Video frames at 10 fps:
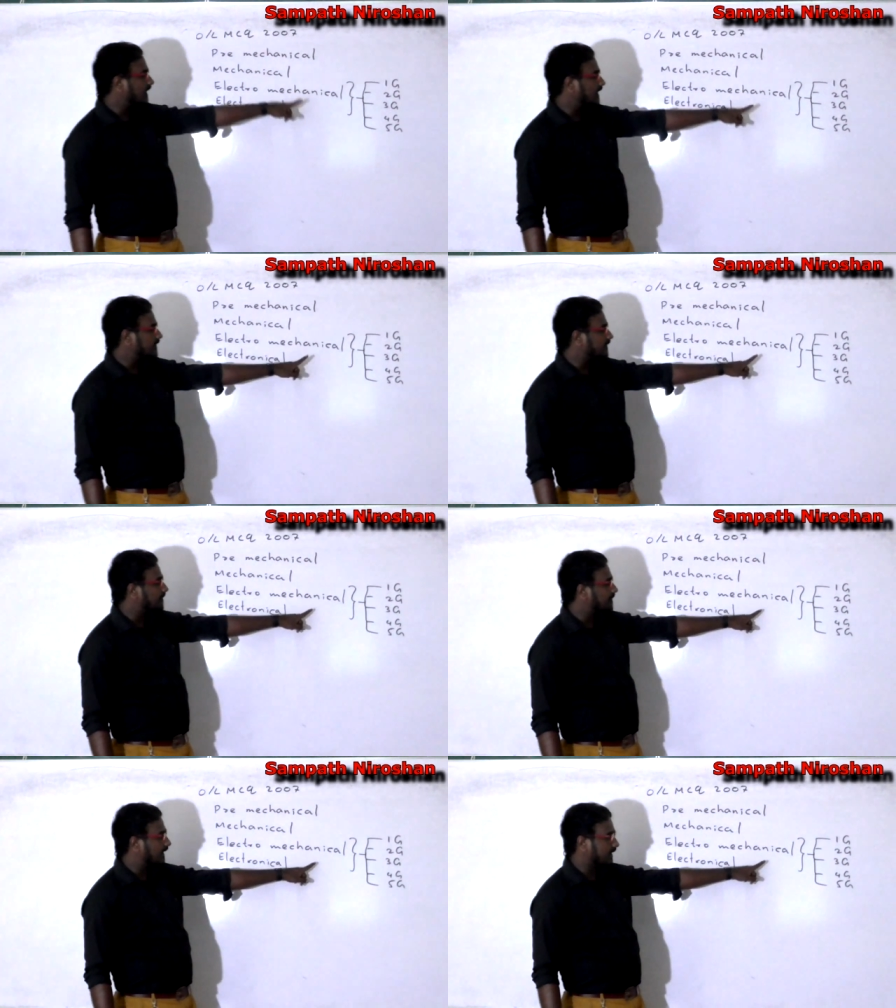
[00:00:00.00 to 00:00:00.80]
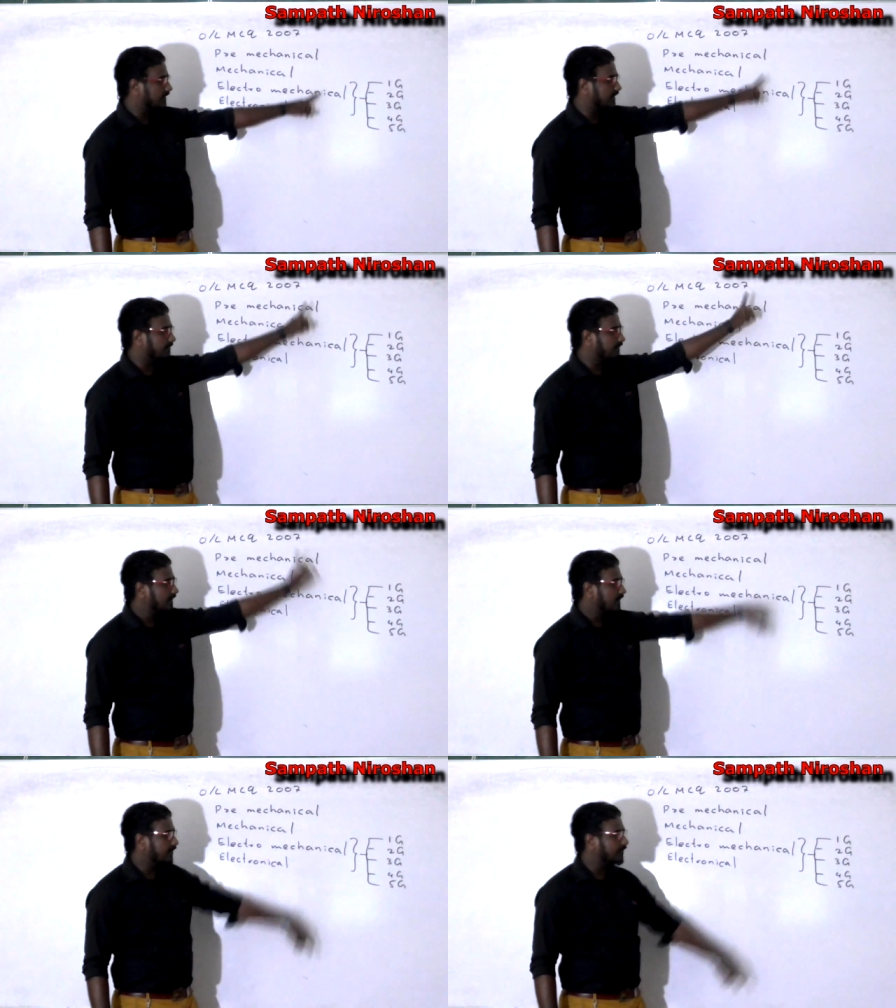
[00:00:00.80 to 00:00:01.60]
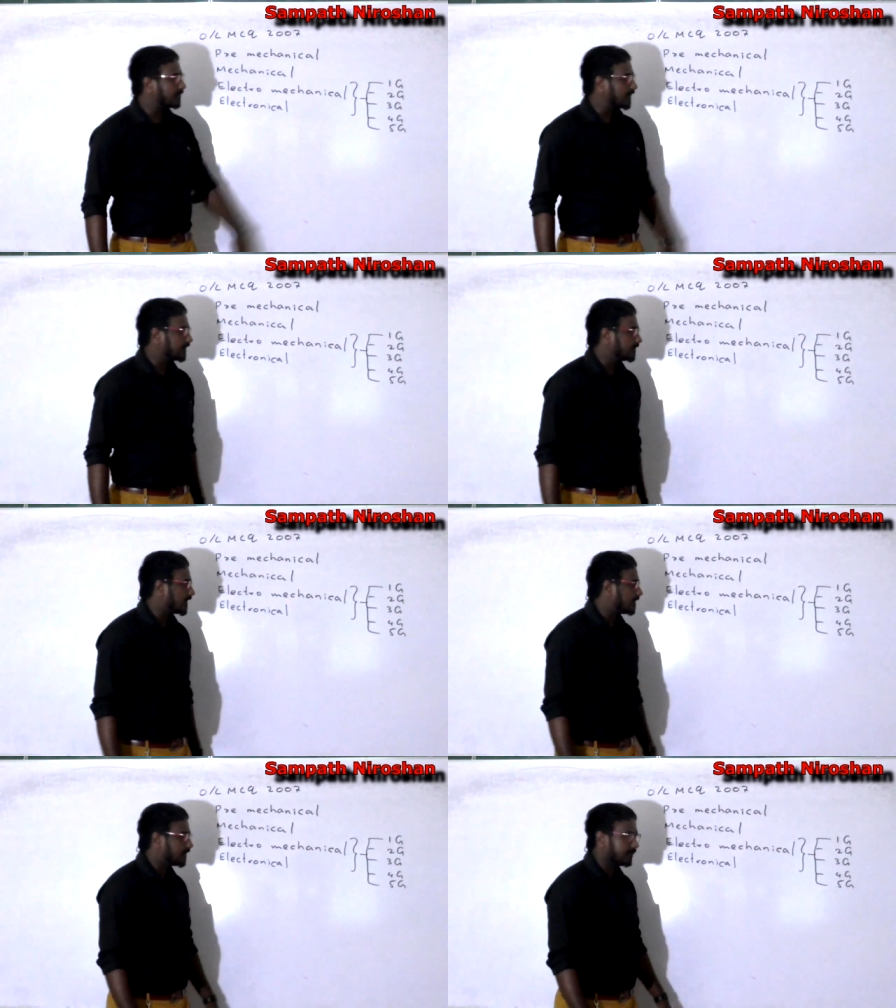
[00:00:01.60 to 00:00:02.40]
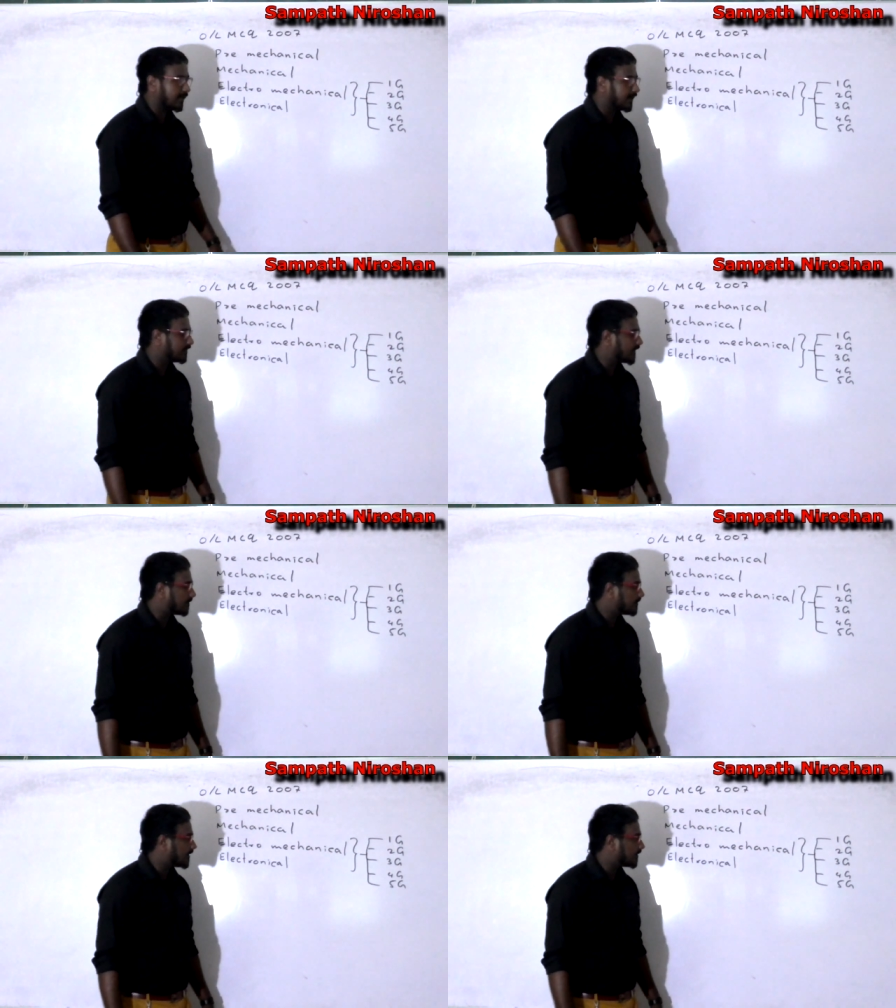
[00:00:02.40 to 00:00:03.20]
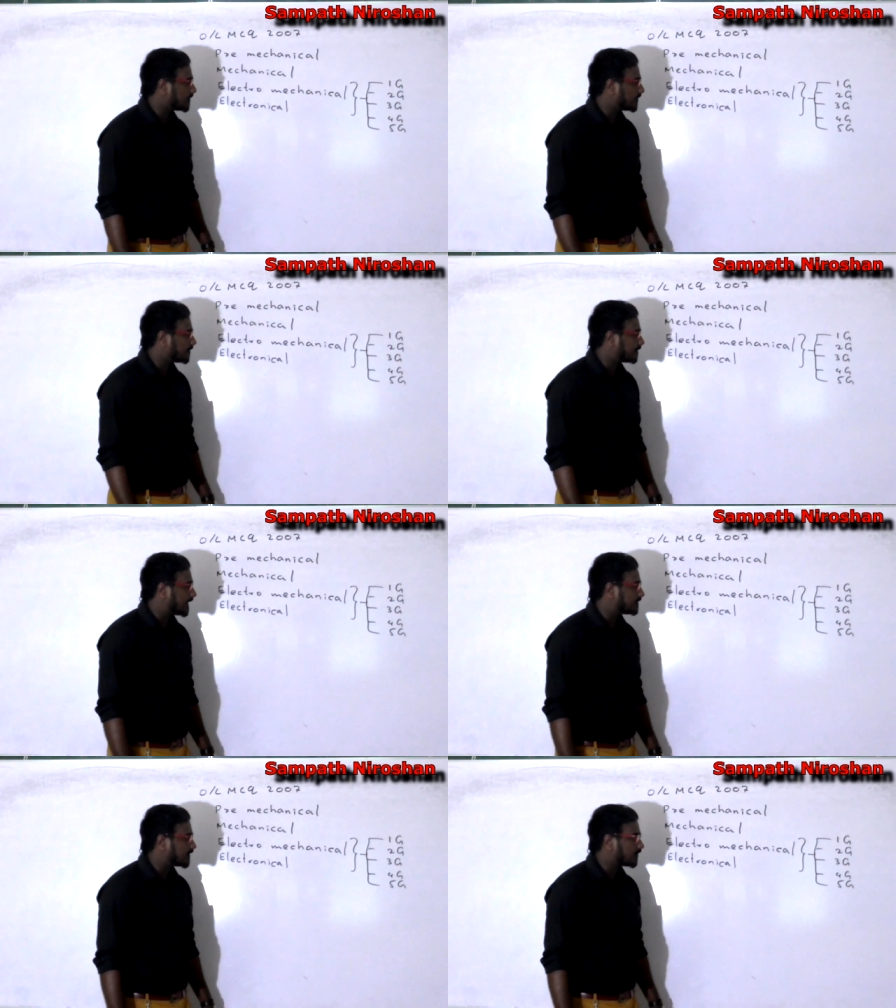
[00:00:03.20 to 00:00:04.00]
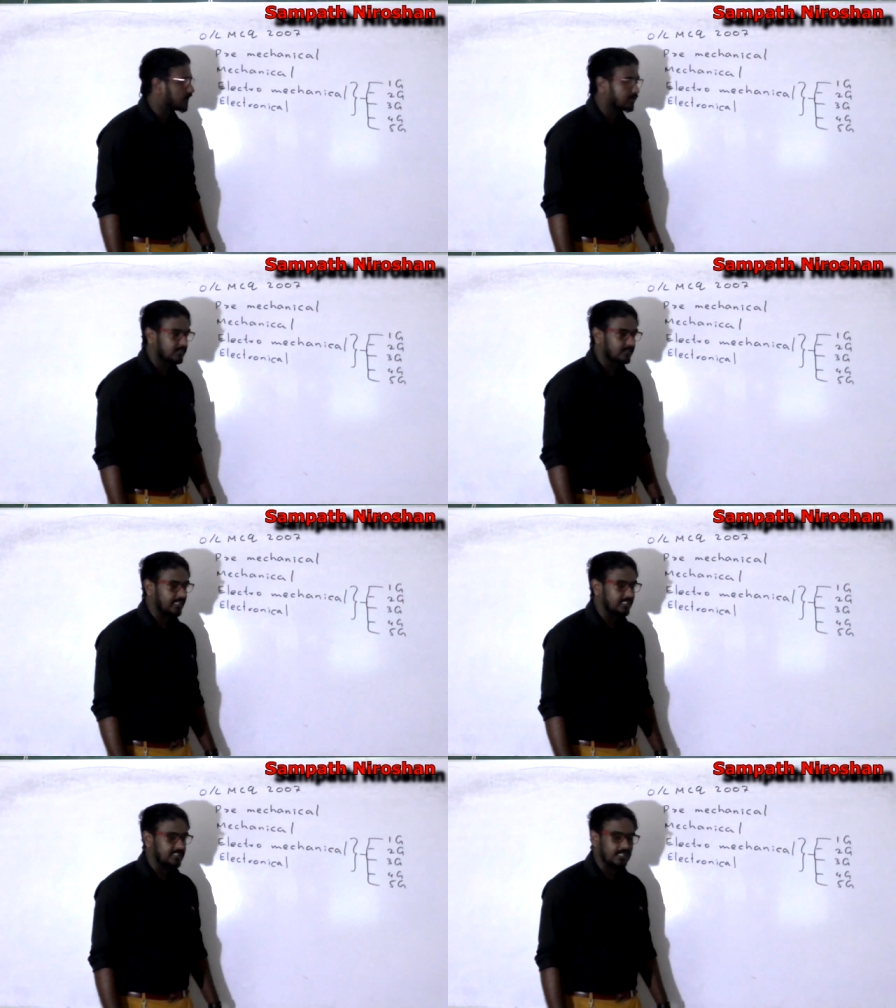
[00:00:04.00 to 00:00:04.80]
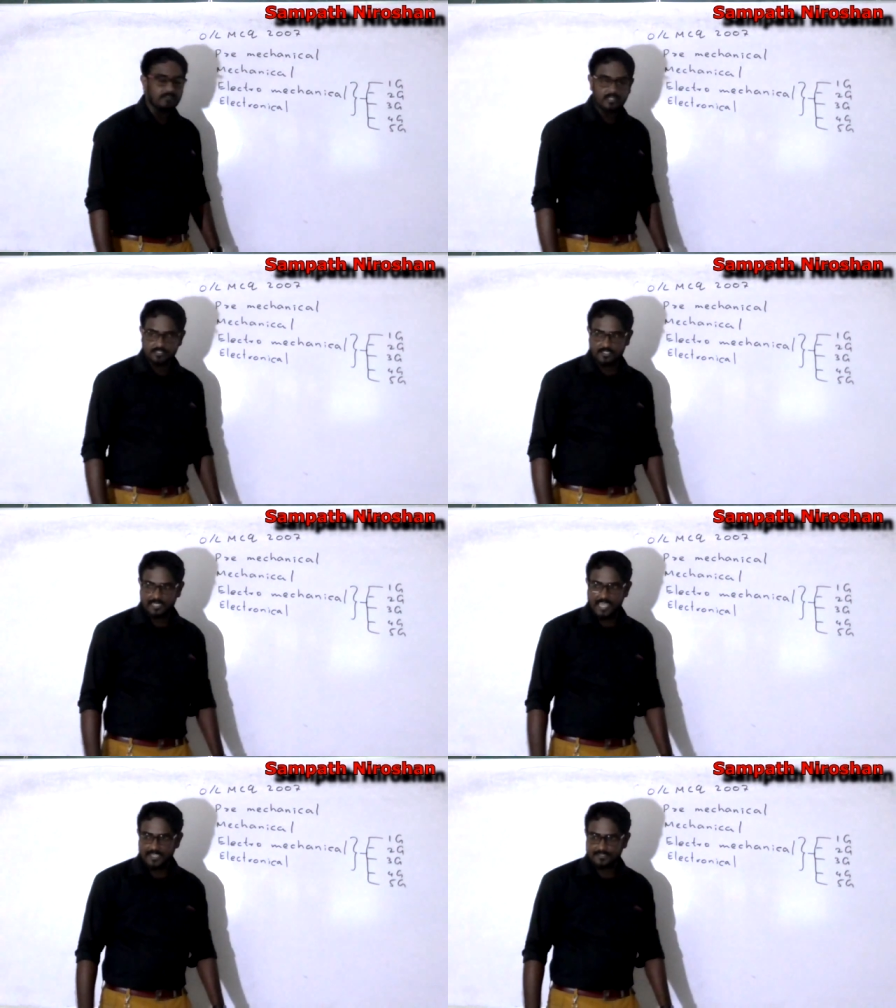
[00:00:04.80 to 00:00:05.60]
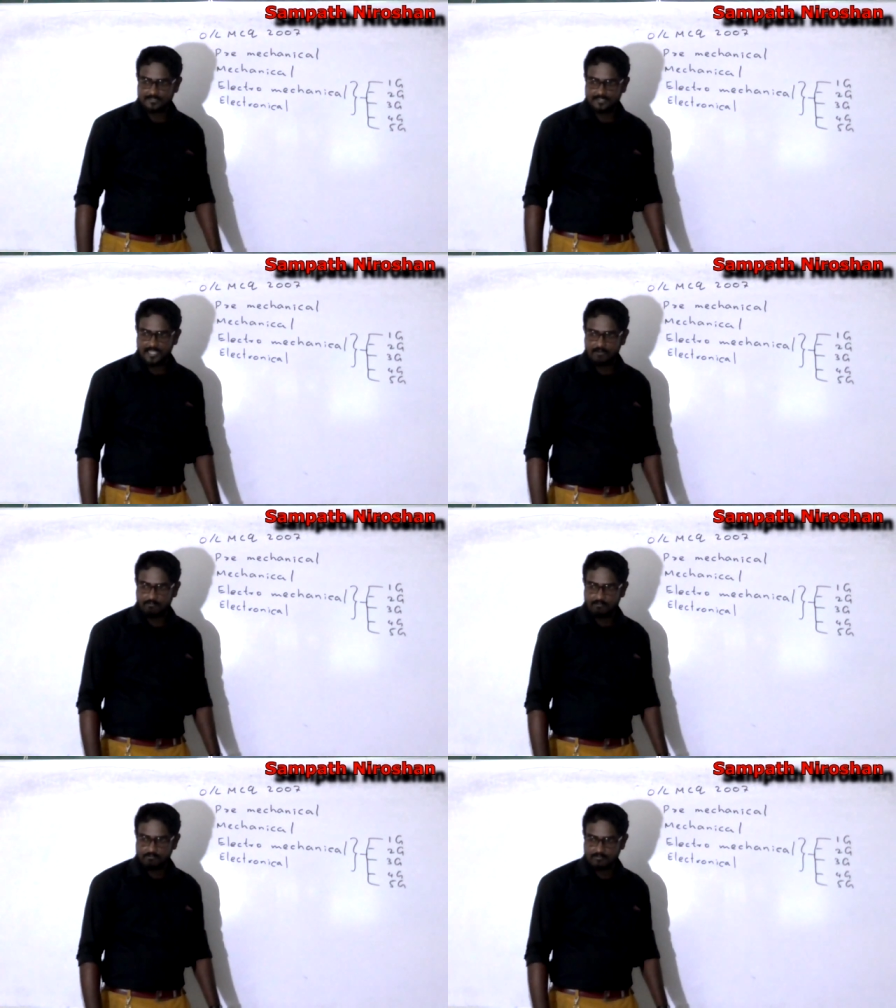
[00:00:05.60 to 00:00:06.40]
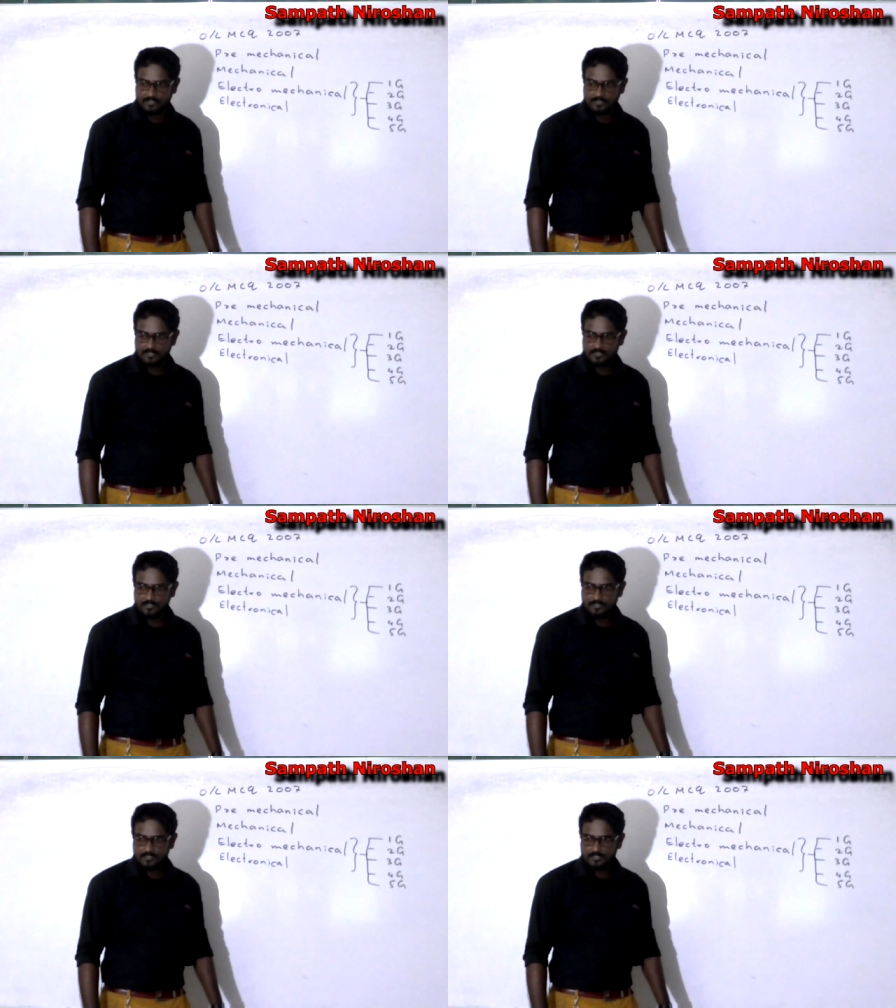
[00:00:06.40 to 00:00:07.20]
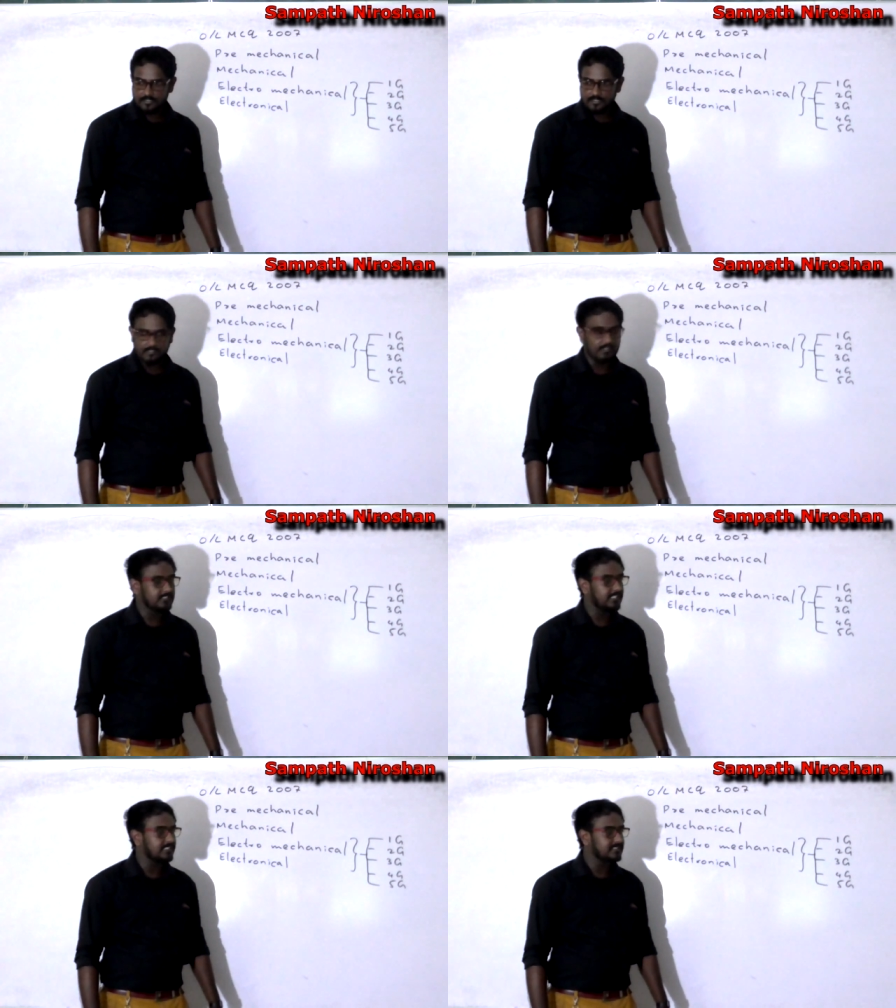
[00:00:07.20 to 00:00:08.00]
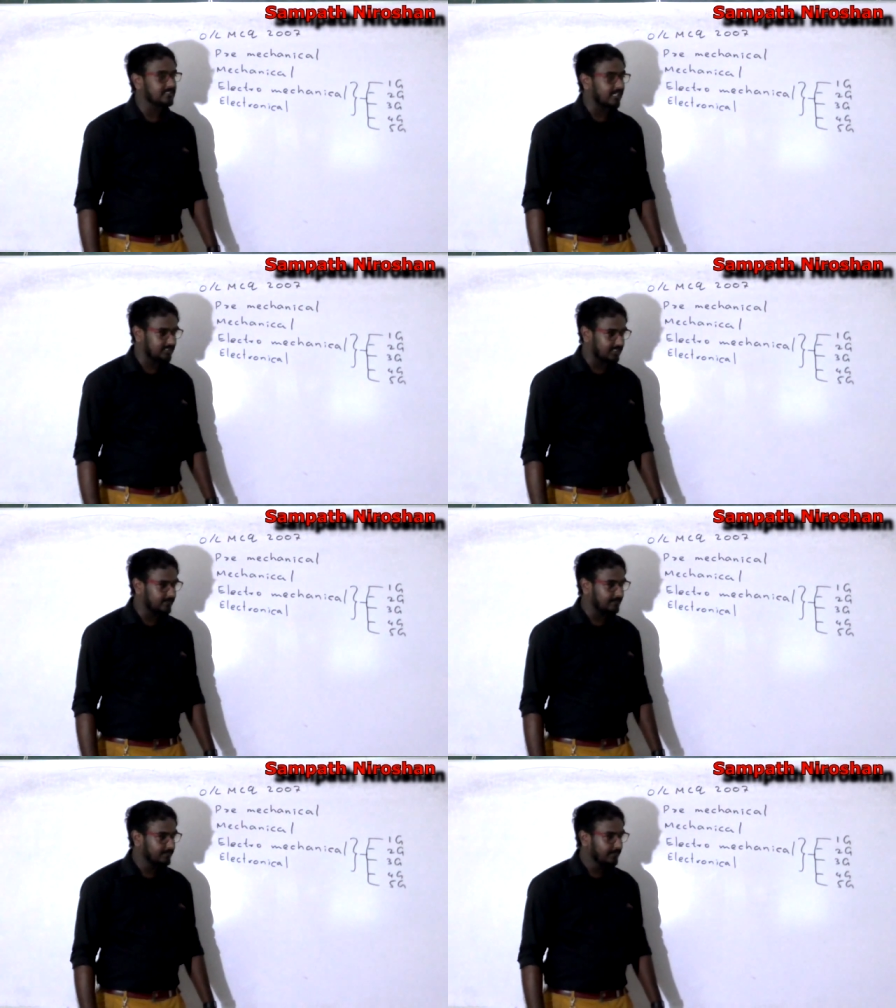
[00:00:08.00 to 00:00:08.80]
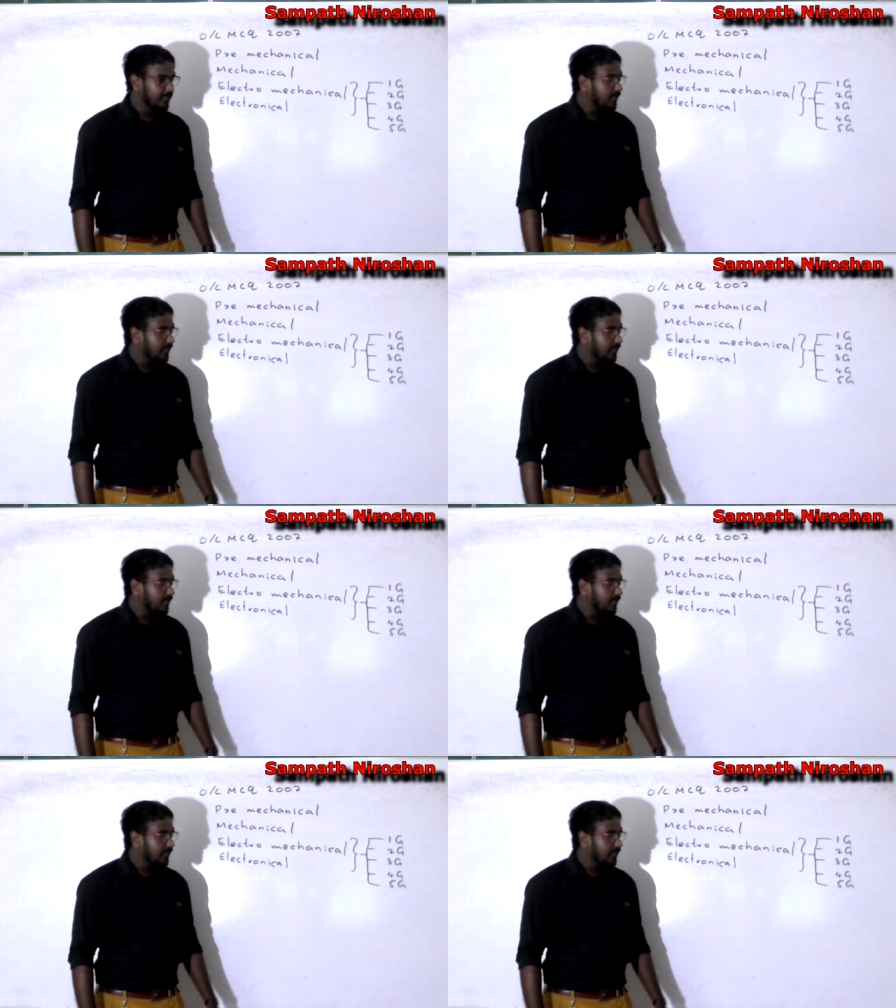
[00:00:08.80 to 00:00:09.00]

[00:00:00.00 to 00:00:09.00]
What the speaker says: so we are kind of combining them and separating them, dividing them into 5 generations. Each generation has their own logical structure.